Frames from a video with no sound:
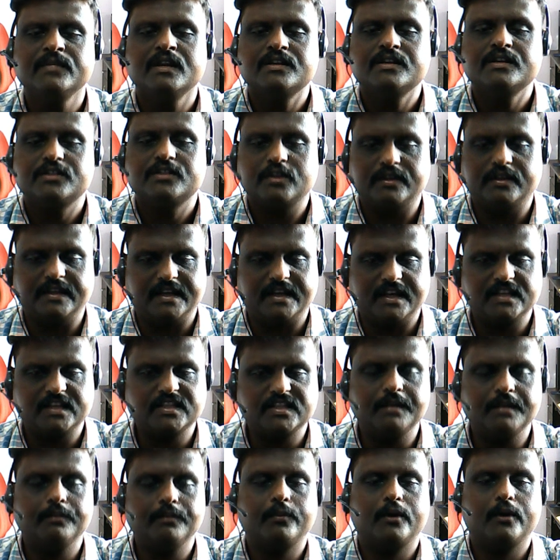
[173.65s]
So the next
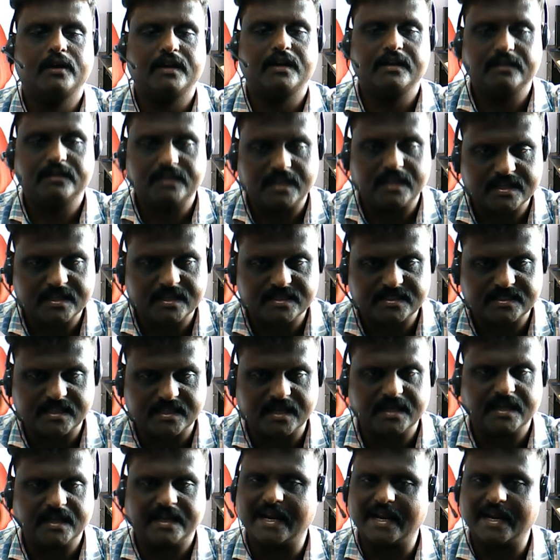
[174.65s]
important thing is
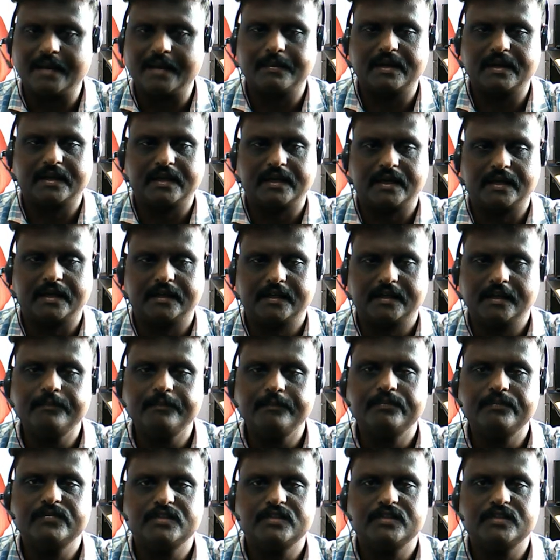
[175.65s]
that grammar corrector.